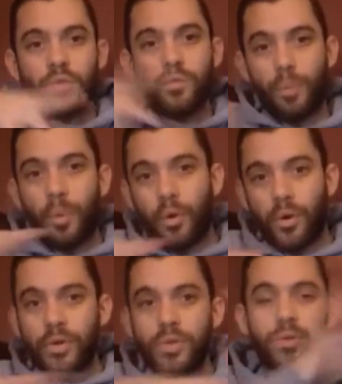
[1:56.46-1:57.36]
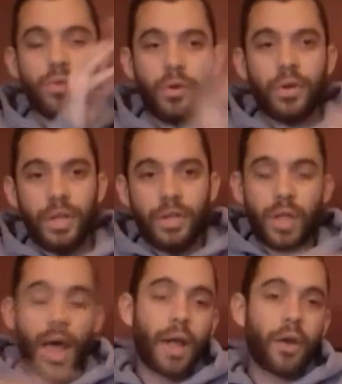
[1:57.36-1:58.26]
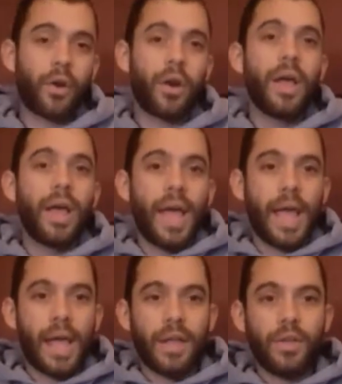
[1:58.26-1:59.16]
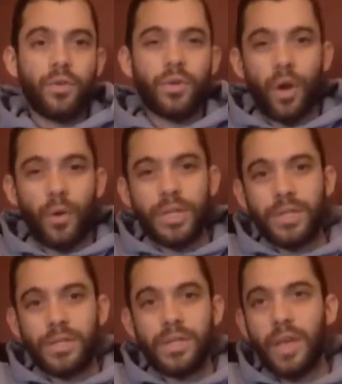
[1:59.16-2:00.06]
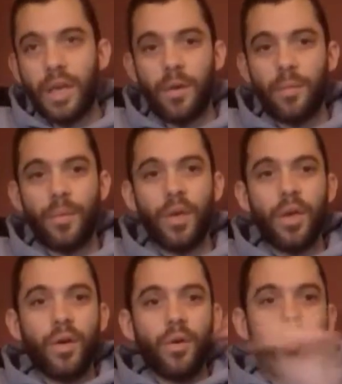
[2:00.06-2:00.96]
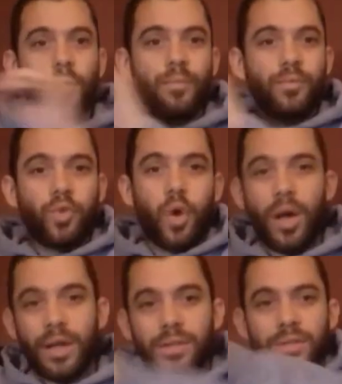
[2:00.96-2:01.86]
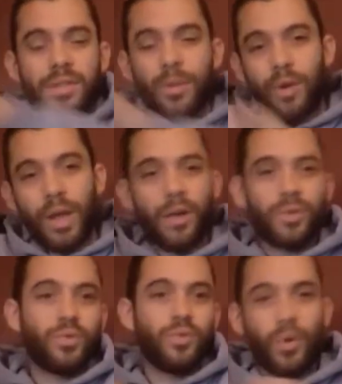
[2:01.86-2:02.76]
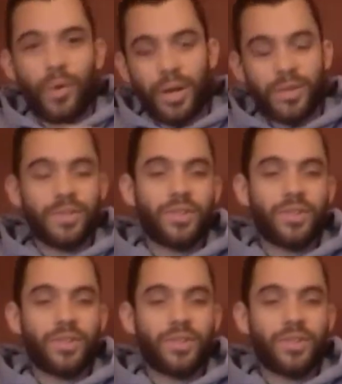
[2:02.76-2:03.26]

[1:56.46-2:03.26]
reporters who go to each locker, and you can always see him talking to someone else who no one else is